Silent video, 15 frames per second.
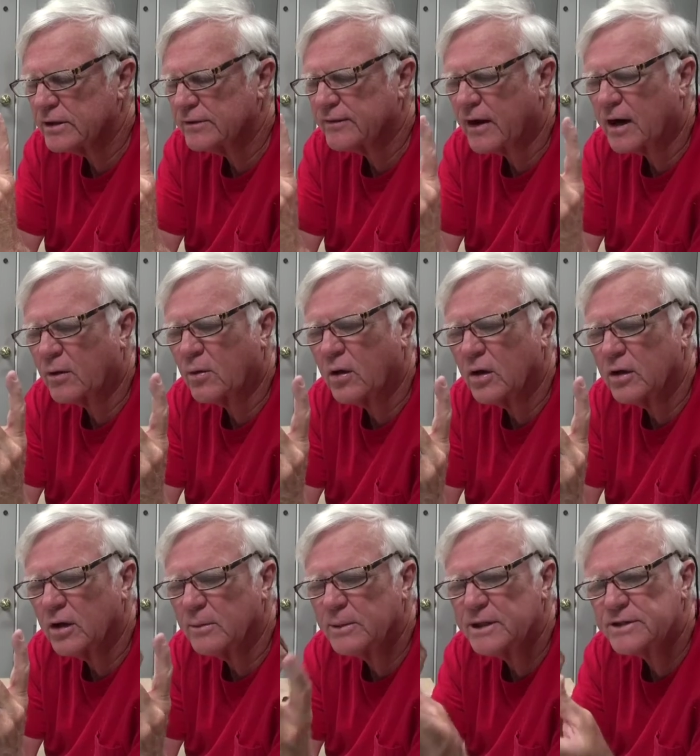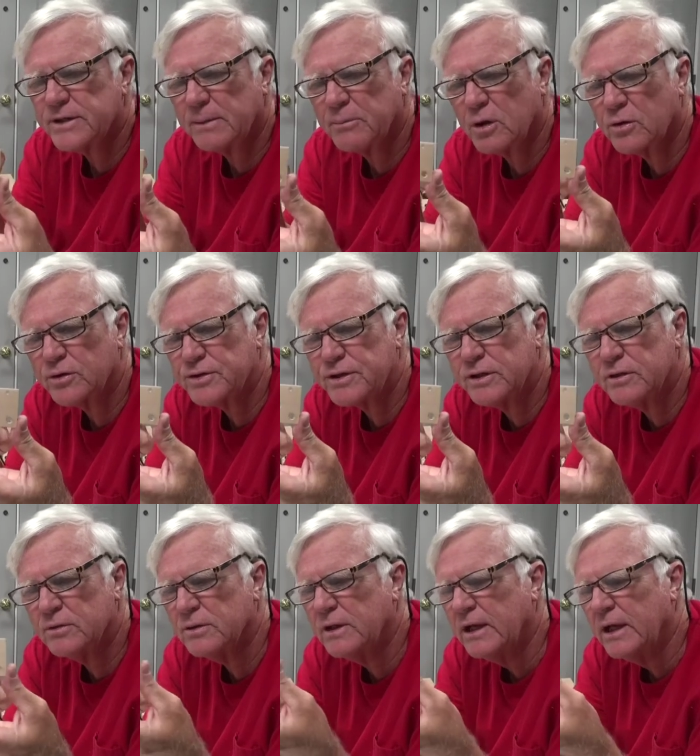the firewall a little bit. Some motors
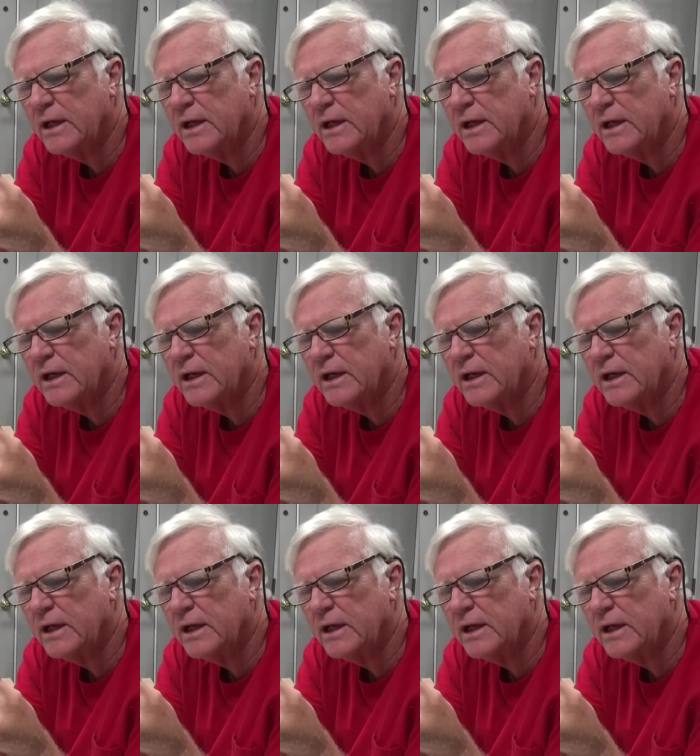do.